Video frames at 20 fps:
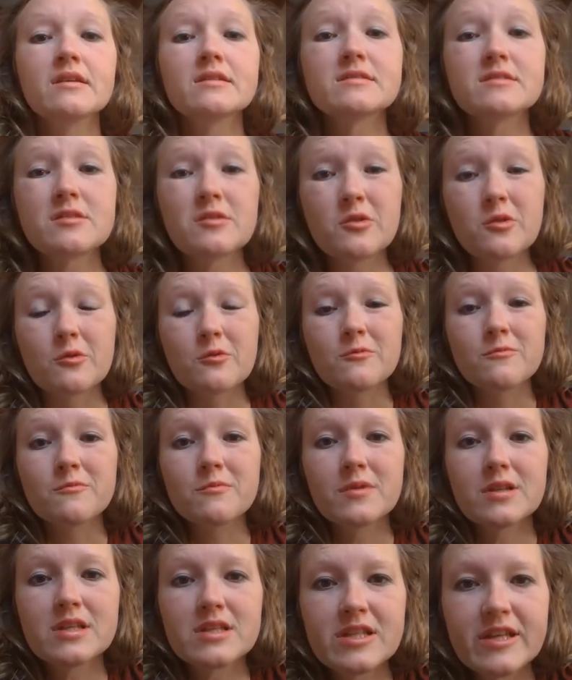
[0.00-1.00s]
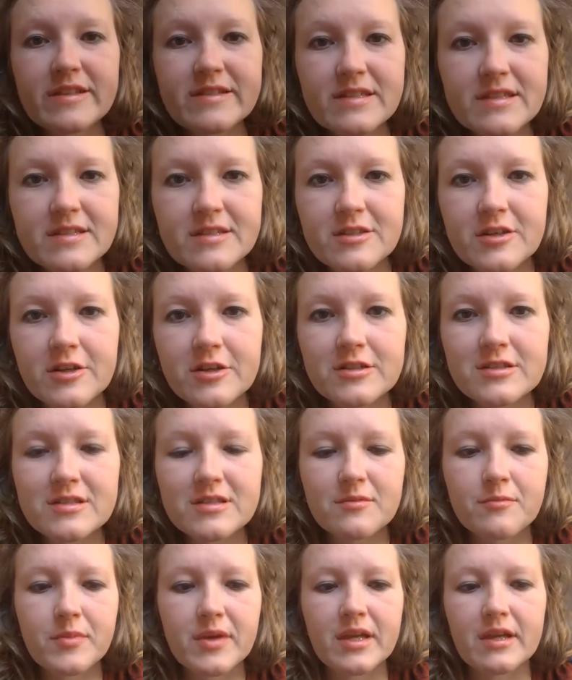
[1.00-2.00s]
So Jesus turned
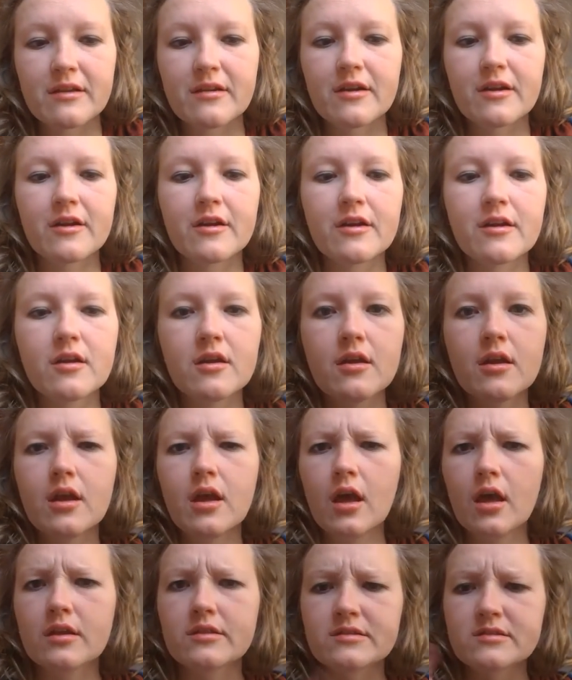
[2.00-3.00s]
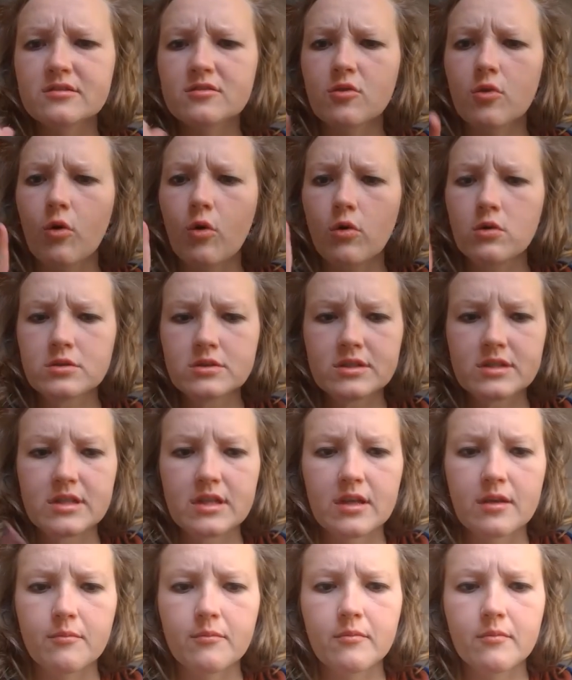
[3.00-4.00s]
to Peter and scolded
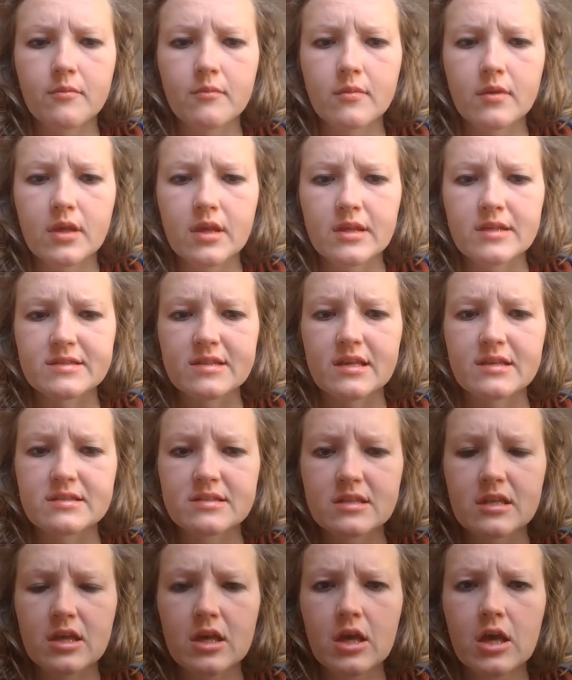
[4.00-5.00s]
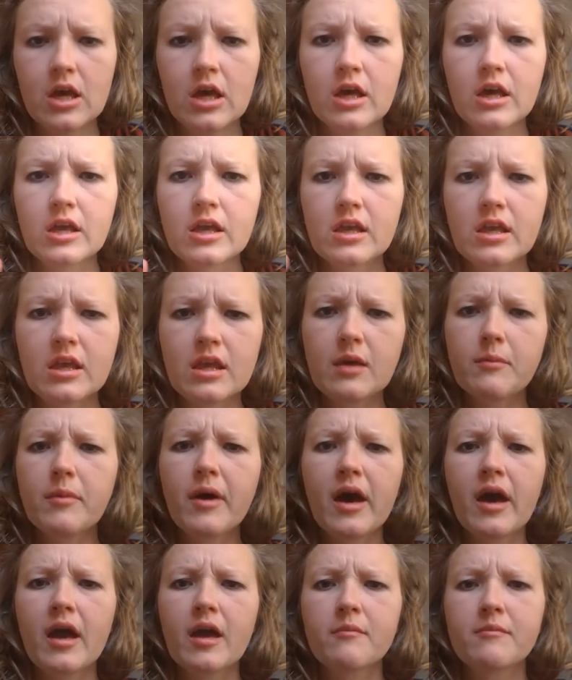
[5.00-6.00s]
him. He says, "Get
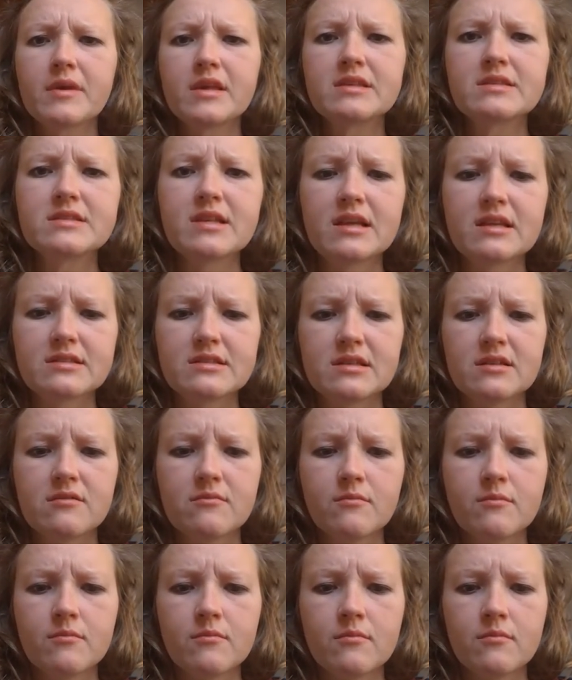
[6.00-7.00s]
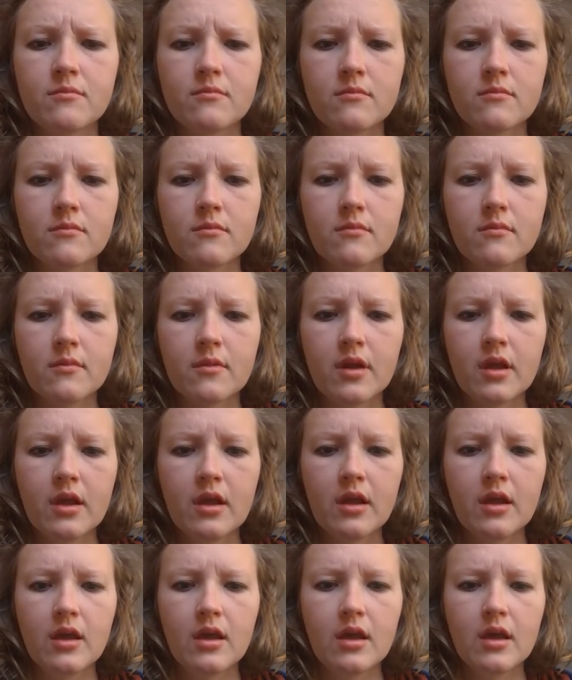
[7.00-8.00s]
behind me, Satan."
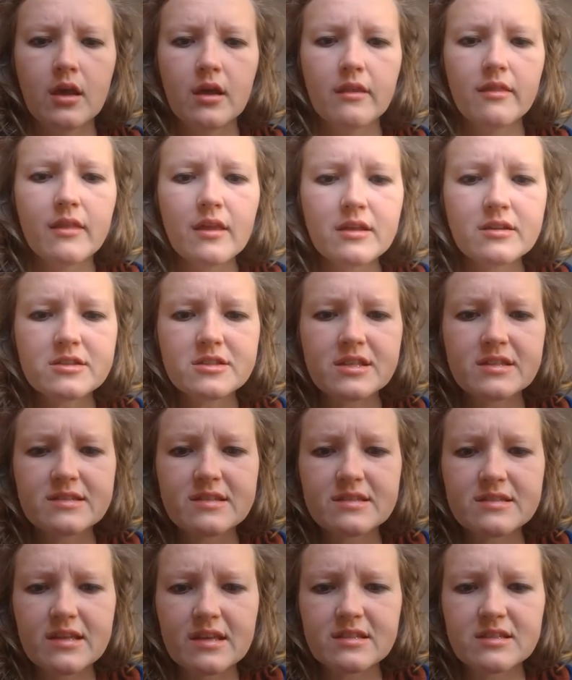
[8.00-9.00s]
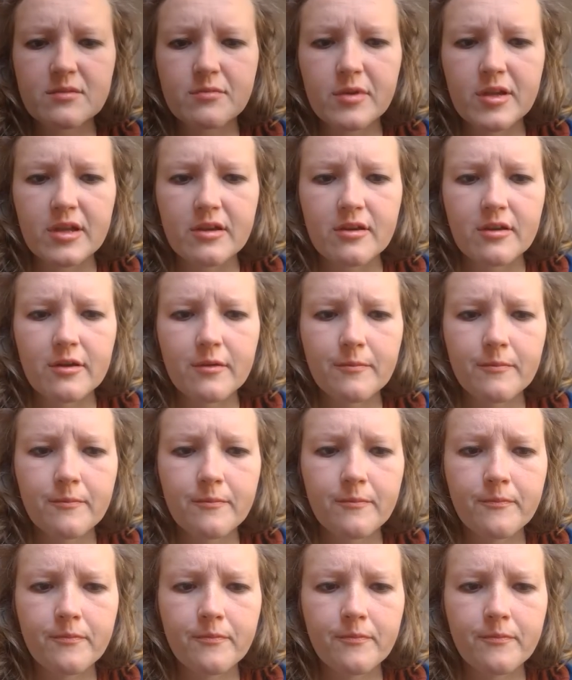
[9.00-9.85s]
And then Jesus said to Peter,